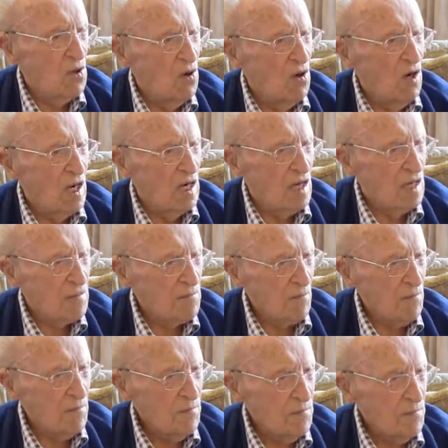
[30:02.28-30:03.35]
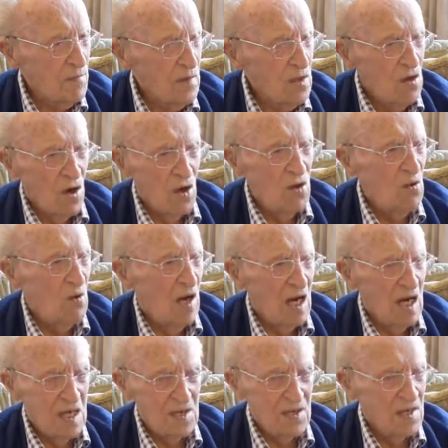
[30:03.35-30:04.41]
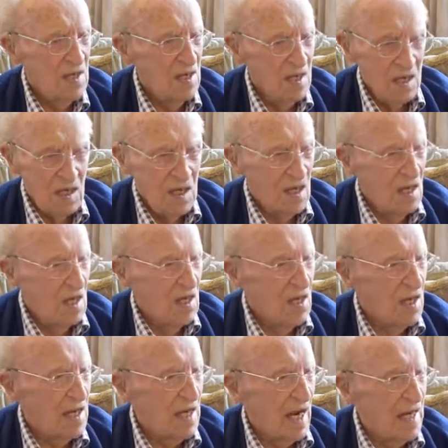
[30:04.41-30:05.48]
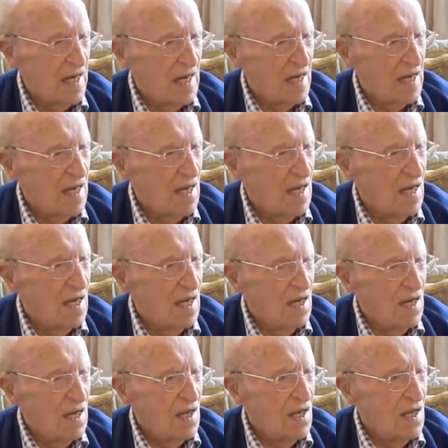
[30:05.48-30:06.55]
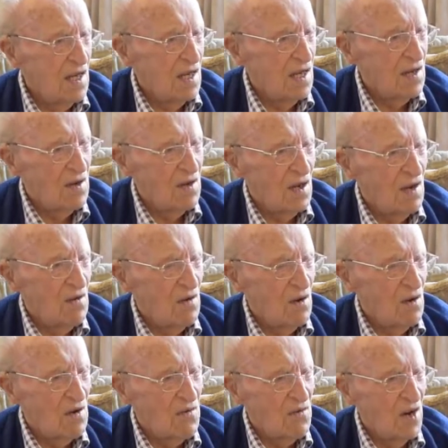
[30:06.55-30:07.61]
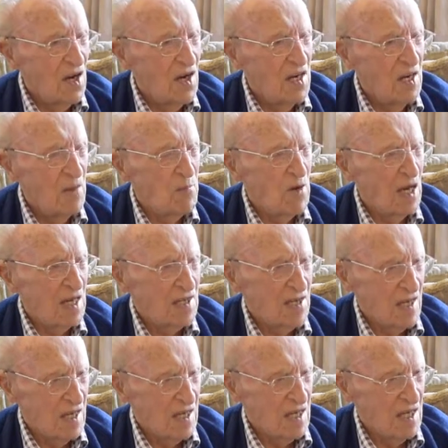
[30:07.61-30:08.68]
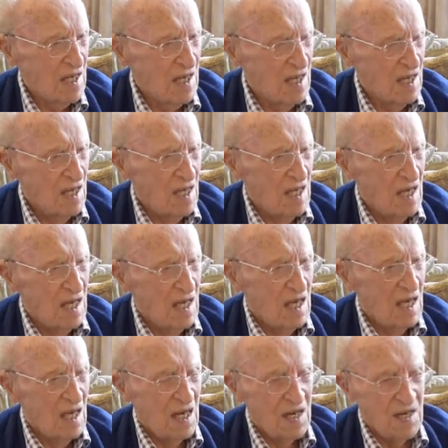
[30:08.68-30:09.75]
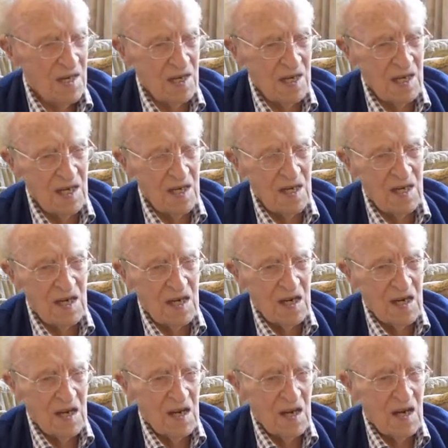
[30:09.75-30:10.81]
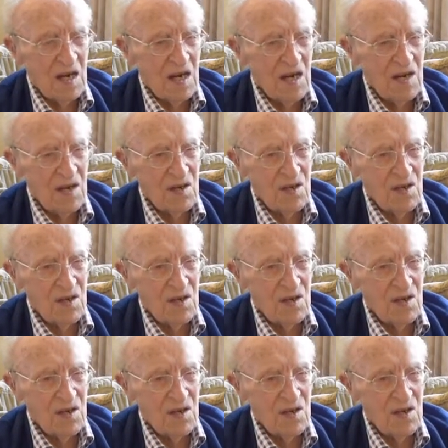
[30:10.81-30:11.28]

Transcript: going. Otherwise, it had it, it, it was very depressing. And uh, you